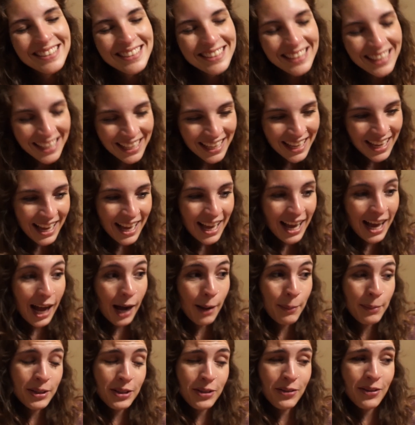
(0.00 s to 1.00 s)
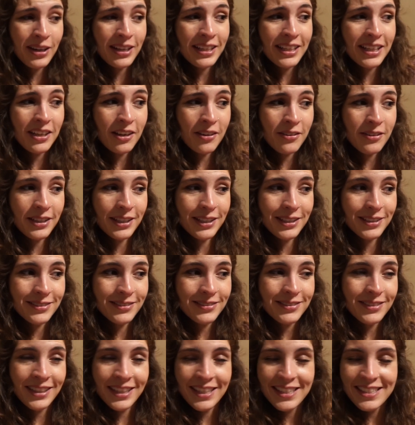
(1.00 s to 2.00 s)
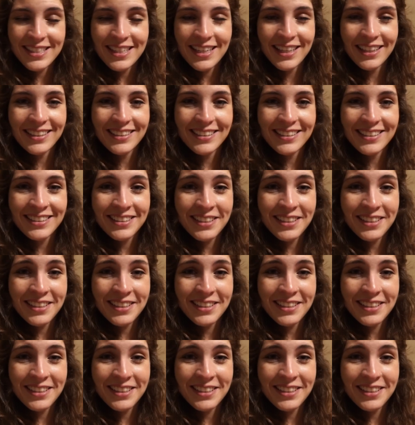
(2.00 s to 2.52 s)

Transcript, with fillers: I'm gonna go ahead and get off here, like I said.